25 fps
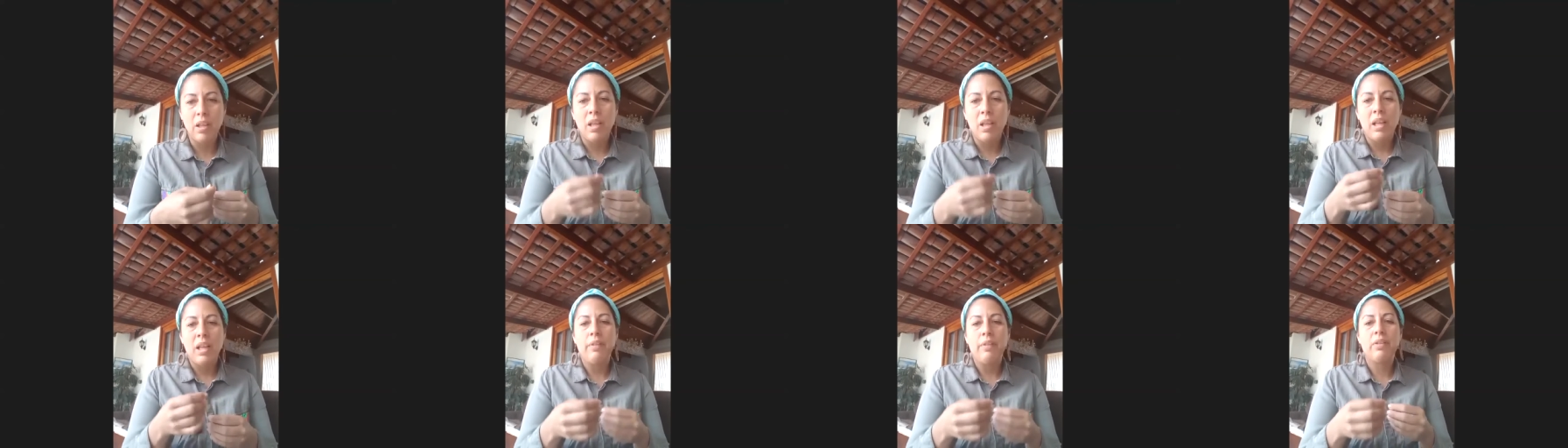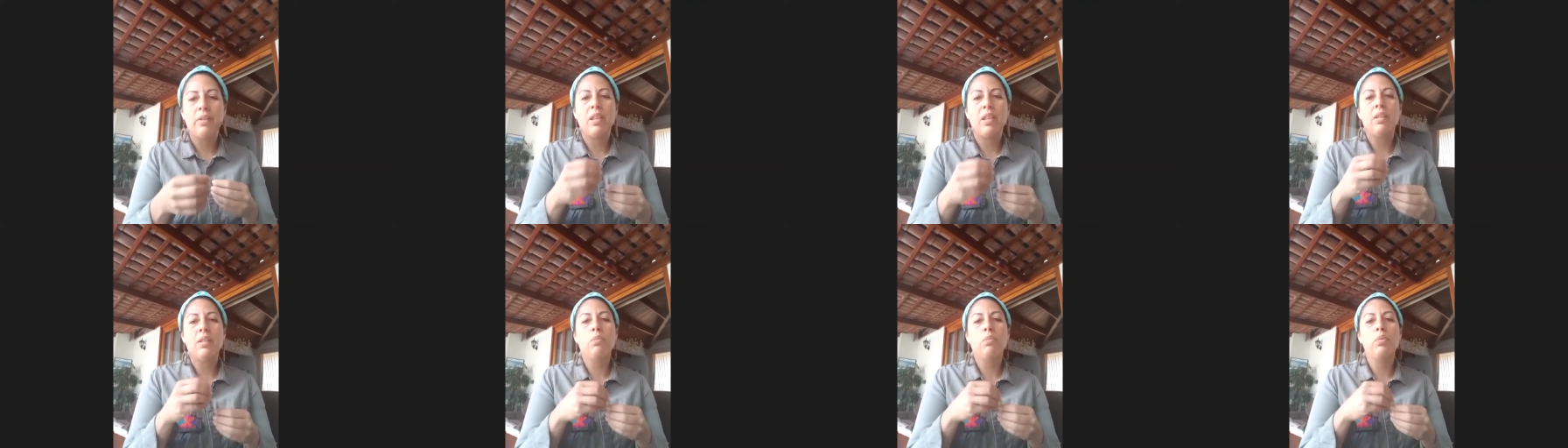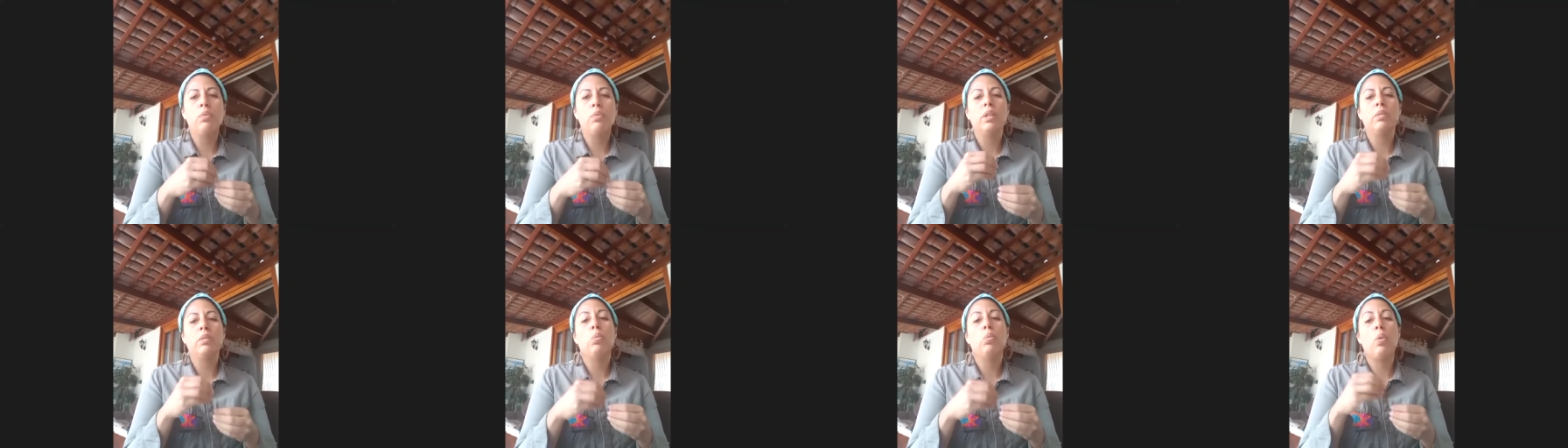If he
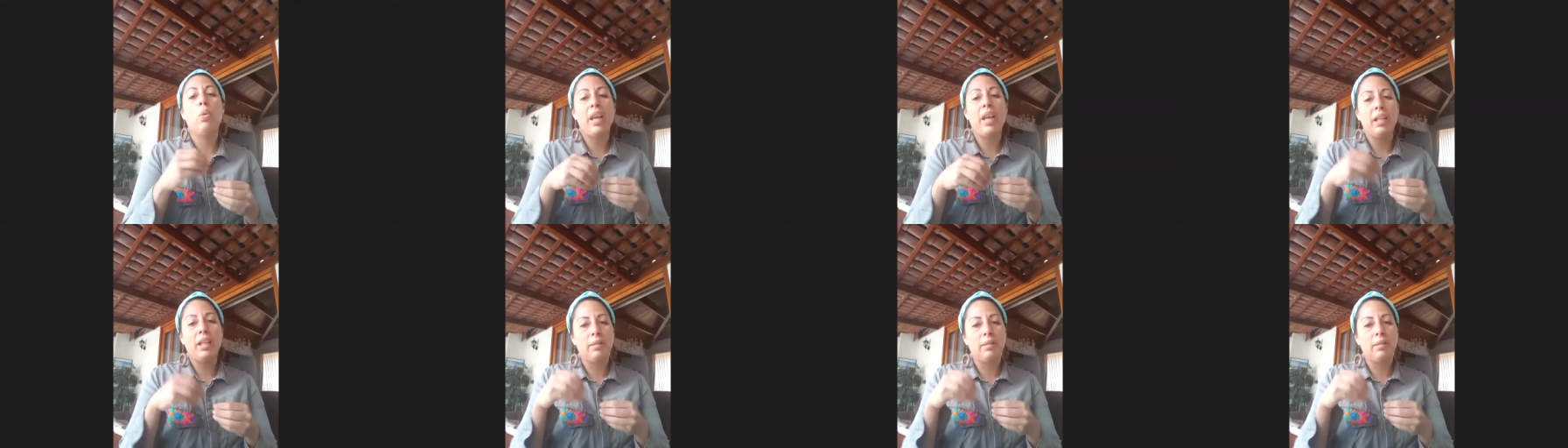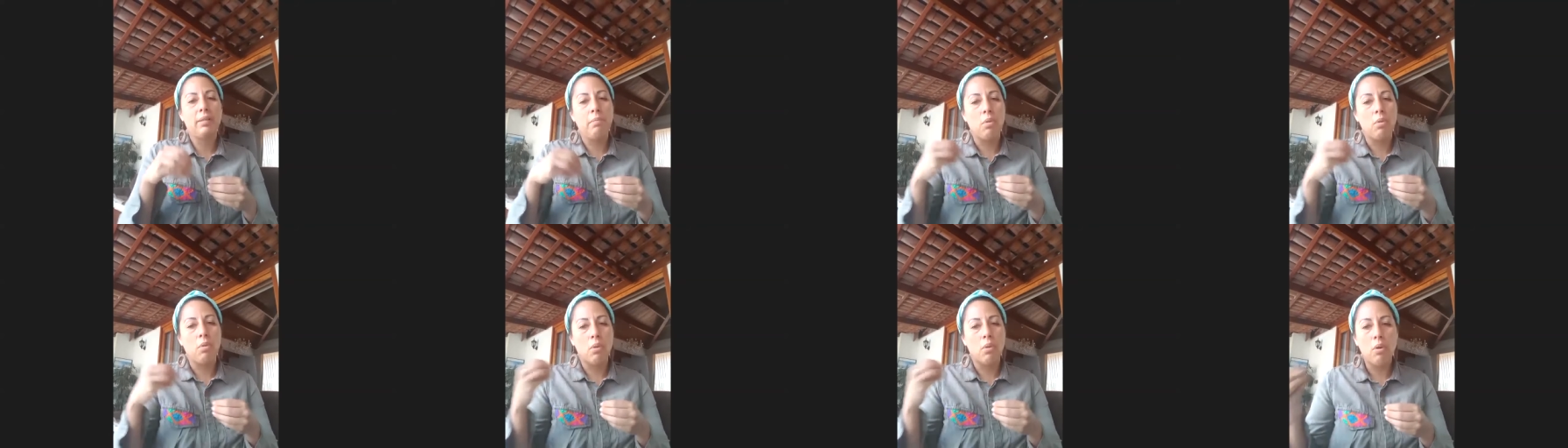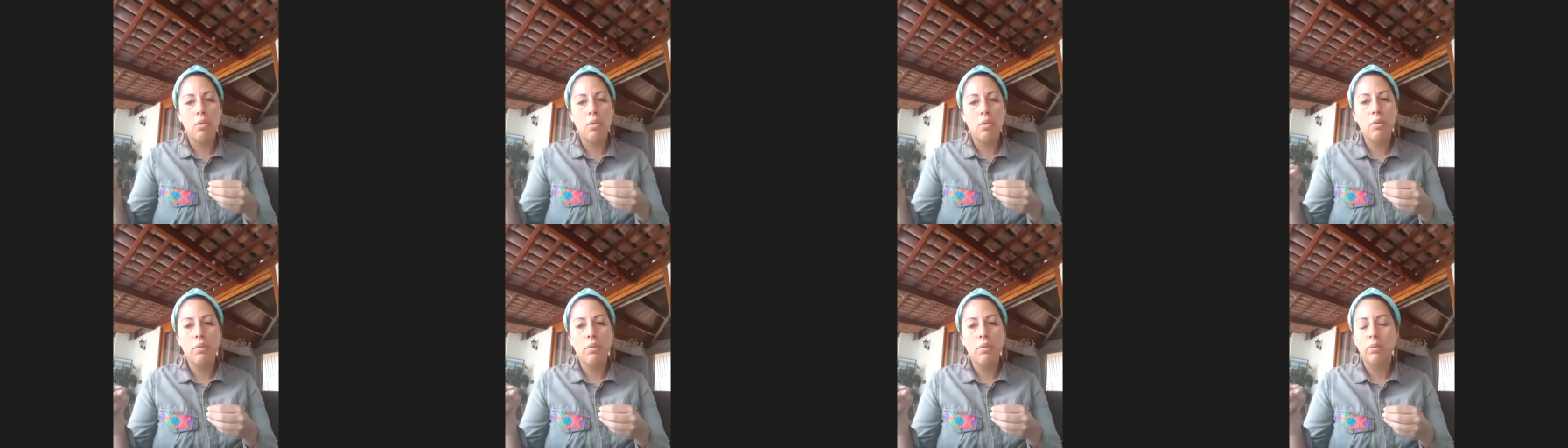would have waited
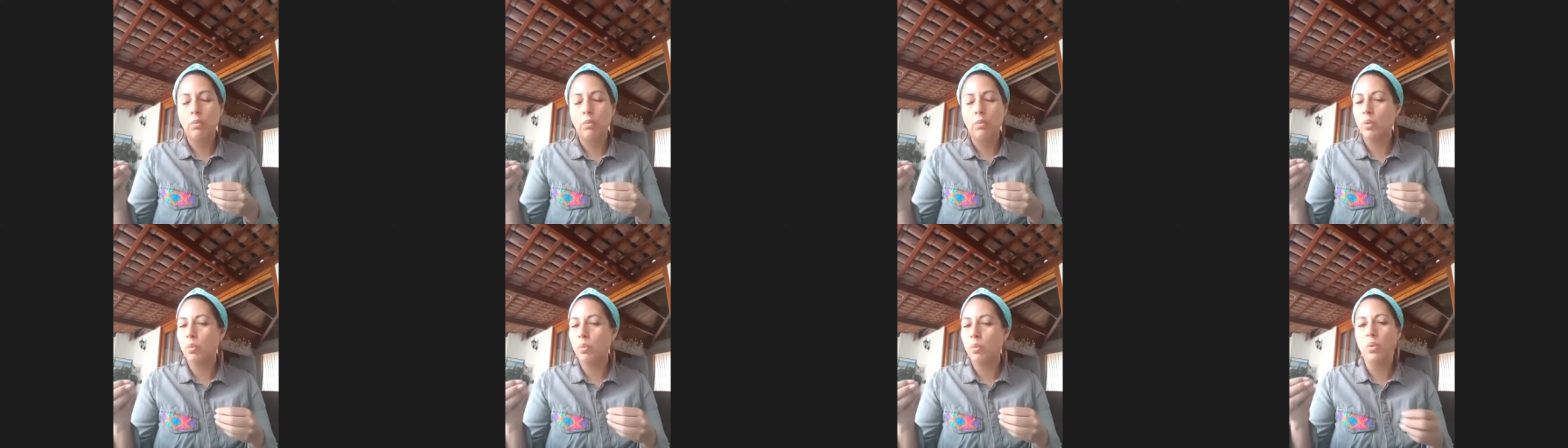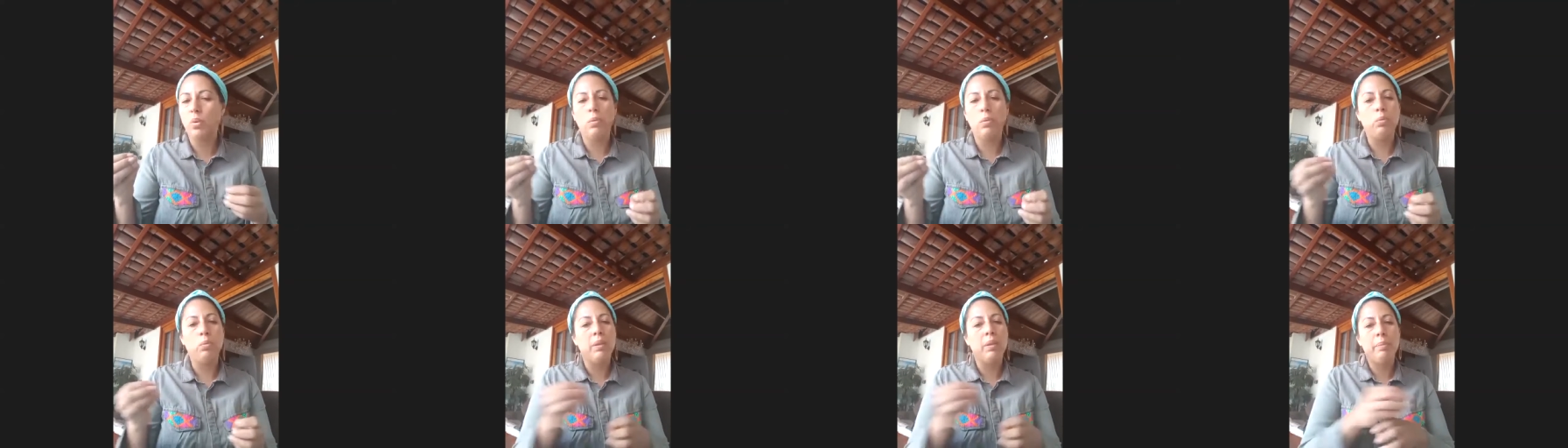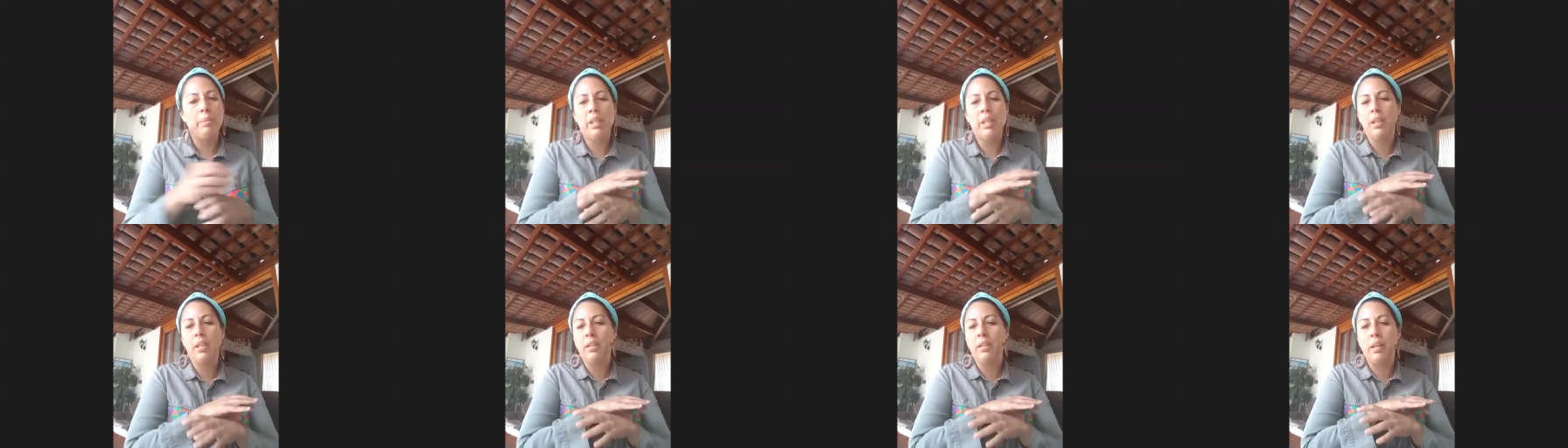more, we will
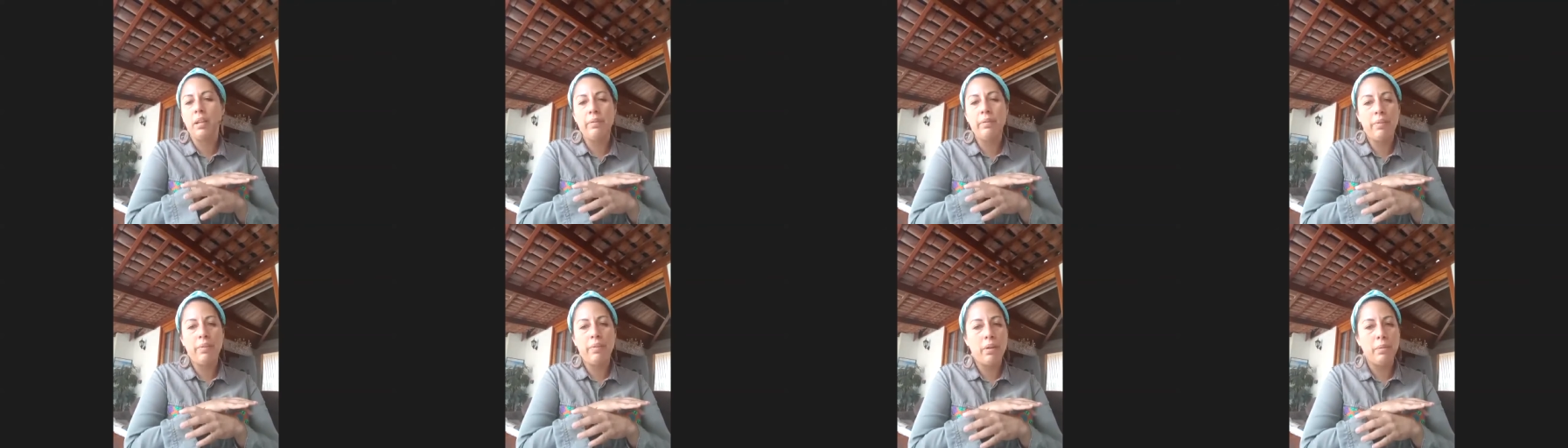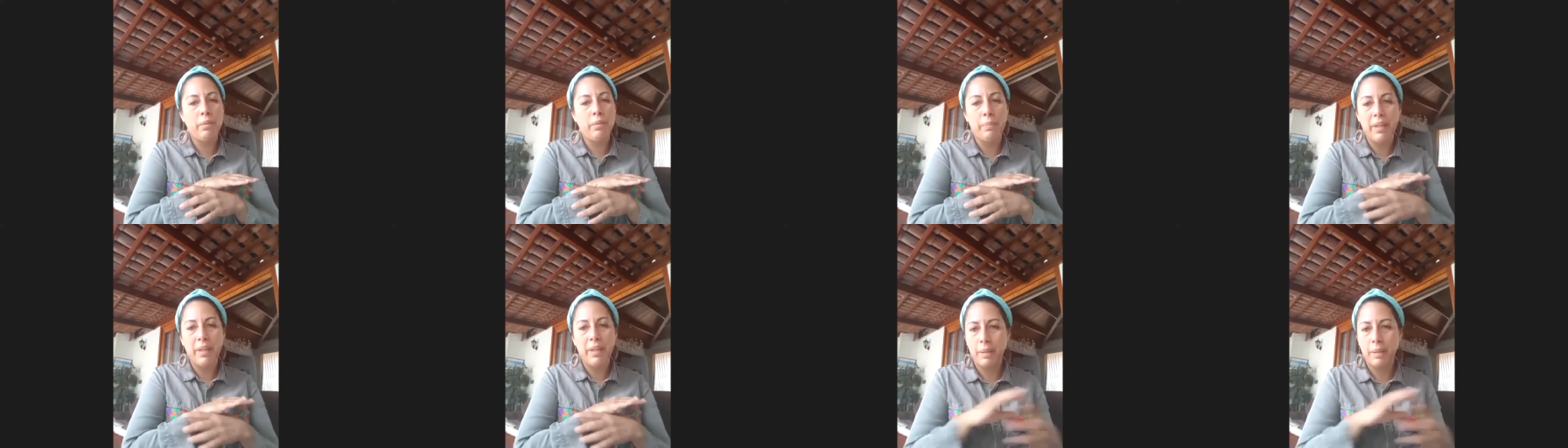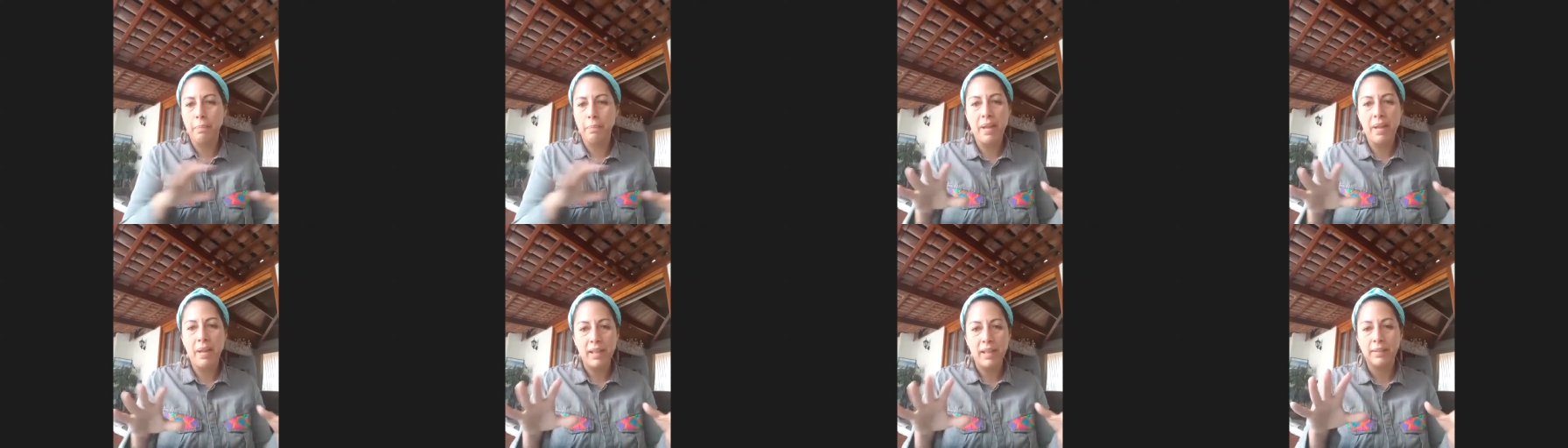be in a very big
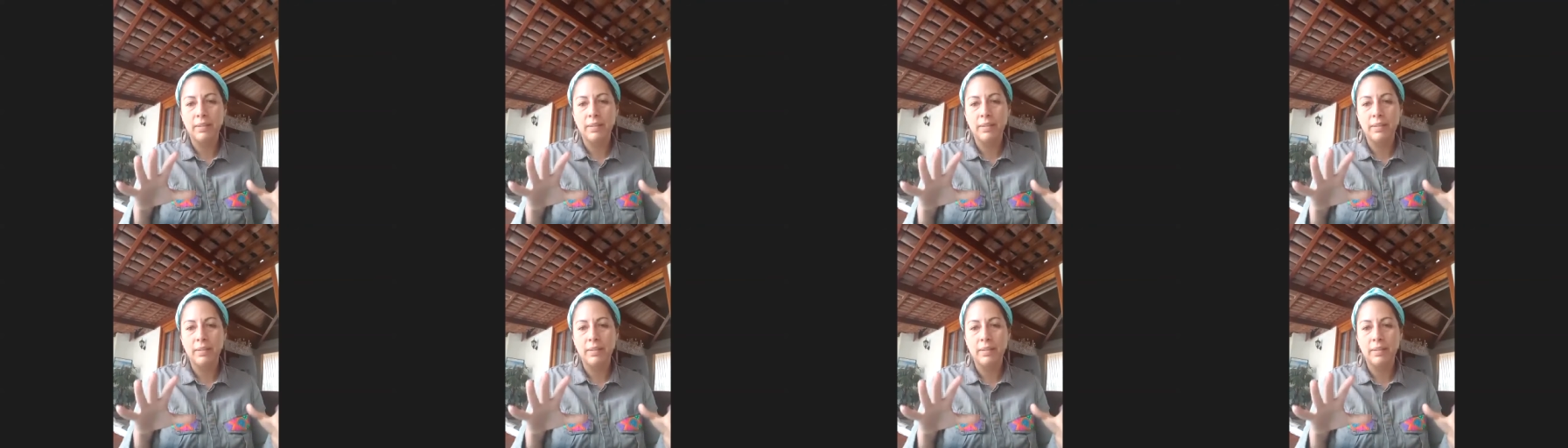mess.